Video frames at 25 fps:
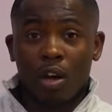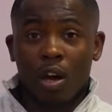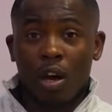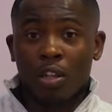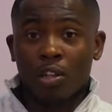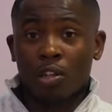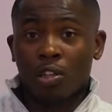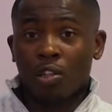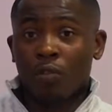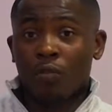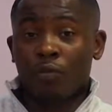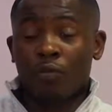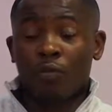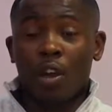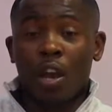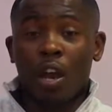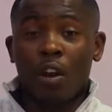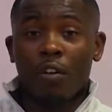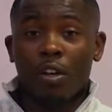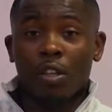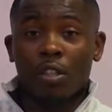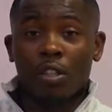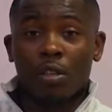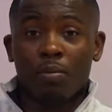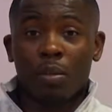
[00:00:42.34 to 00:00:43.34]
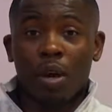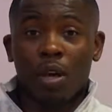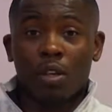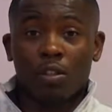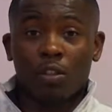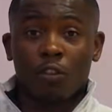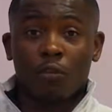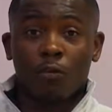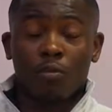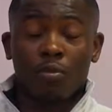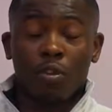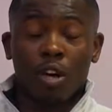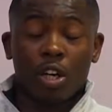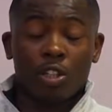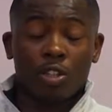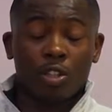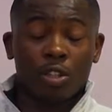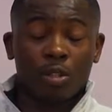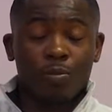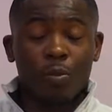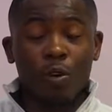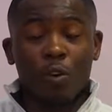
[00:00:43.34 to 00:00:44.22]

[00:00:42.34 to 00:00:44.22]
under various amounts of pressures,